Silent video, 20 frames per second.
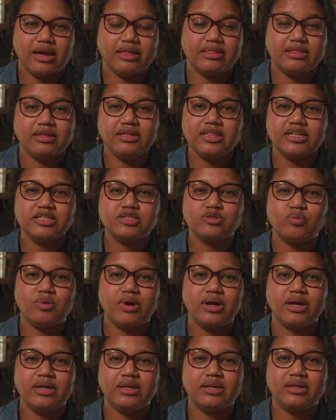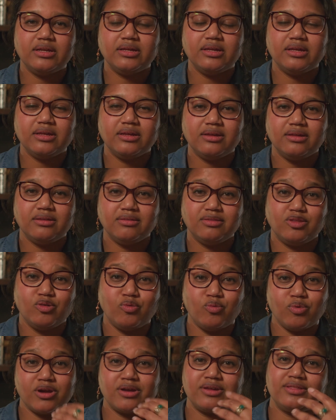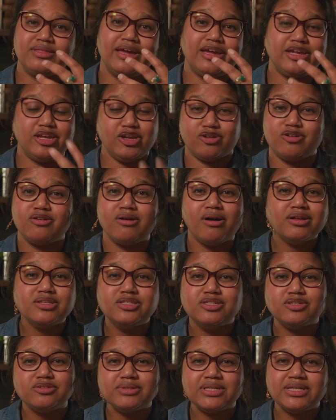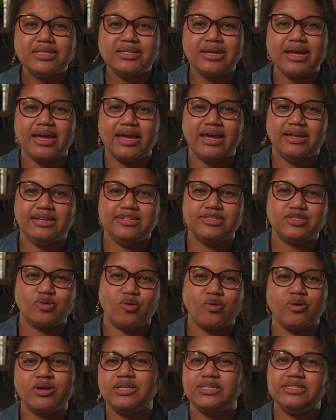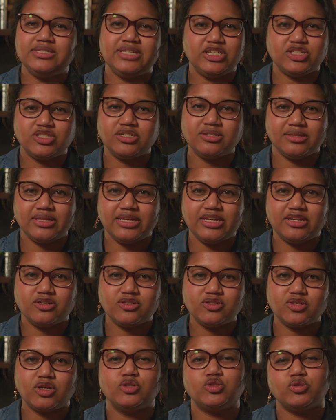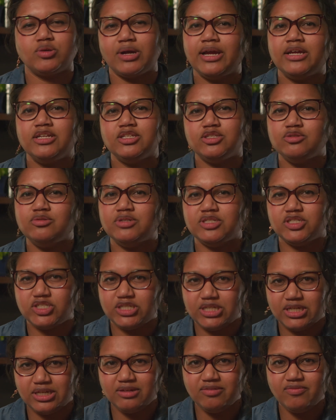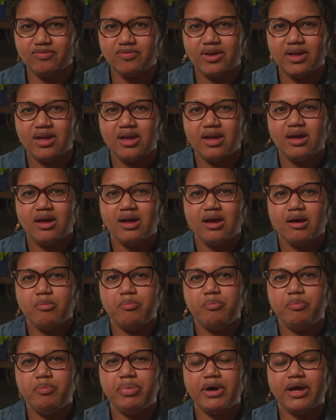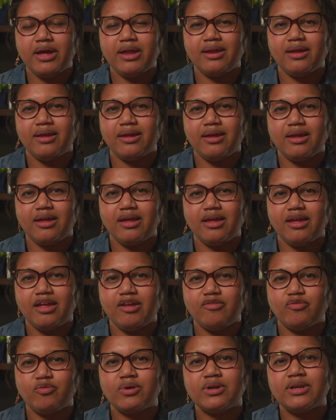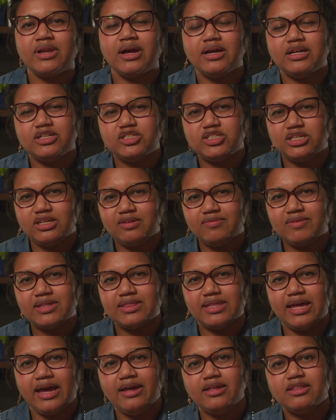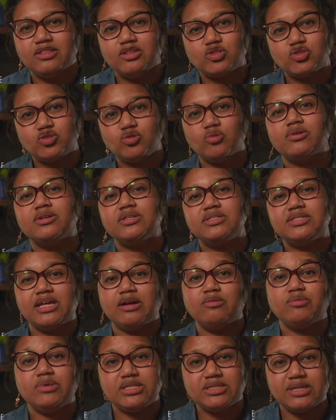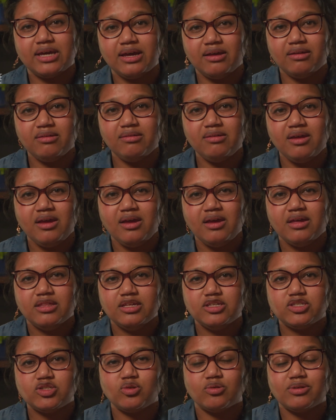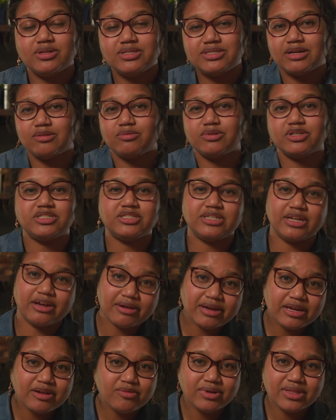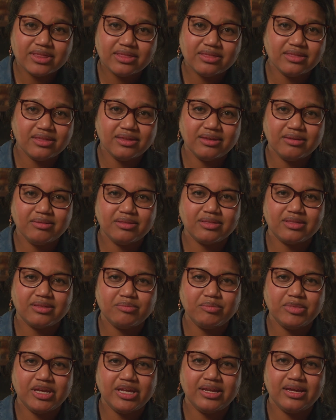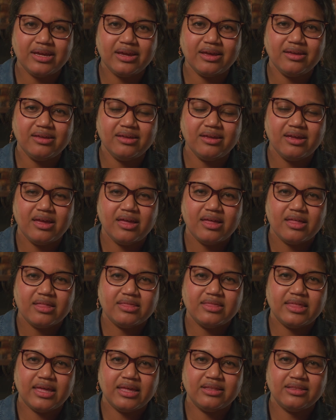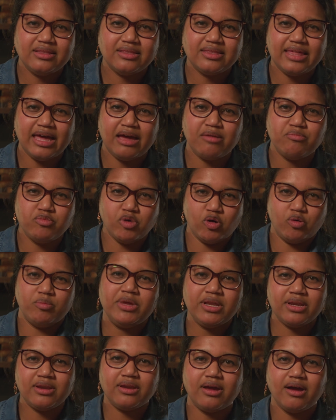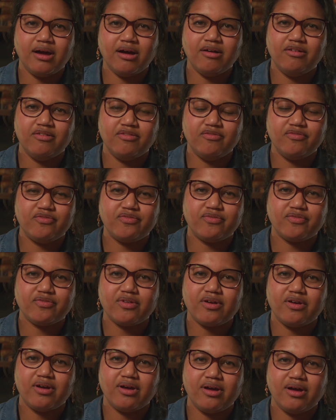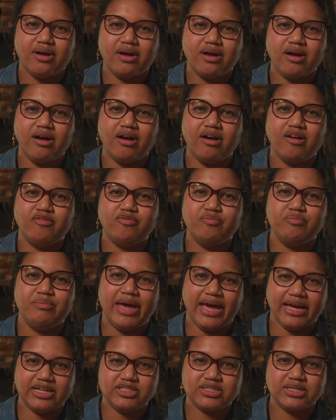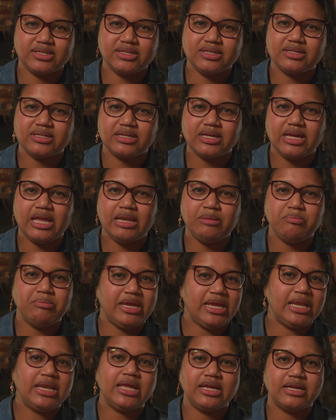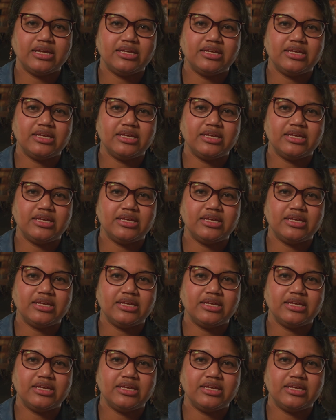I think that's what the work that you're all doing as organizational leaders are trying to achieve. But if we're not achieving that in the stories that we tell, the stories that we're sharing with the media, then that moment of magic and meaning